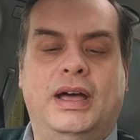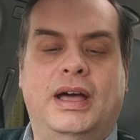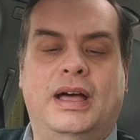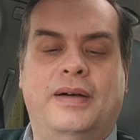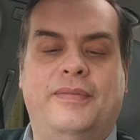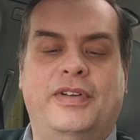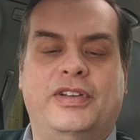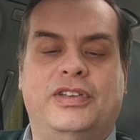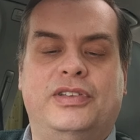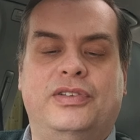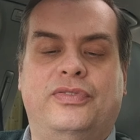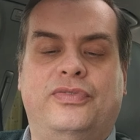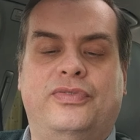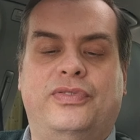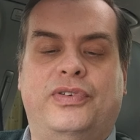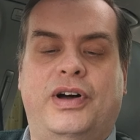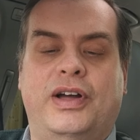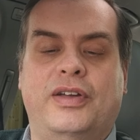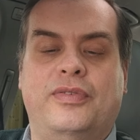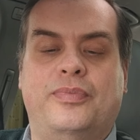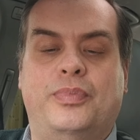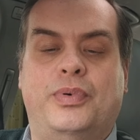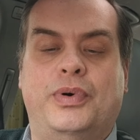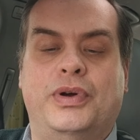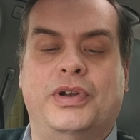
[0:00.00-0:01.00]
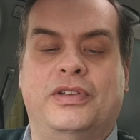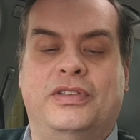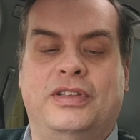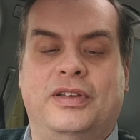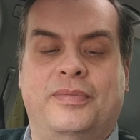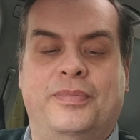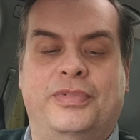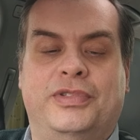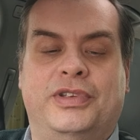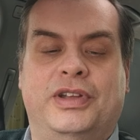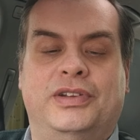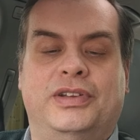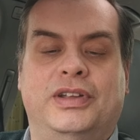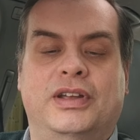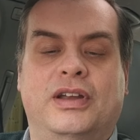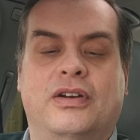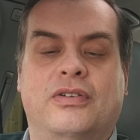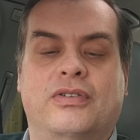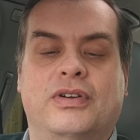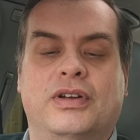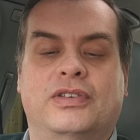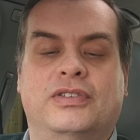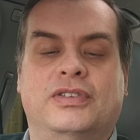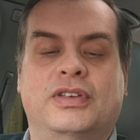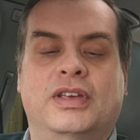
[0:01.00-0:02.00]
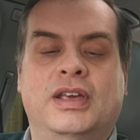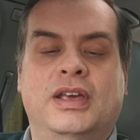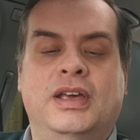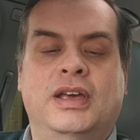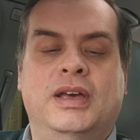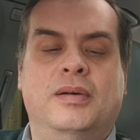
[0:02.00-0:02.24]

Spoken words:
And that's a 5.7% increase.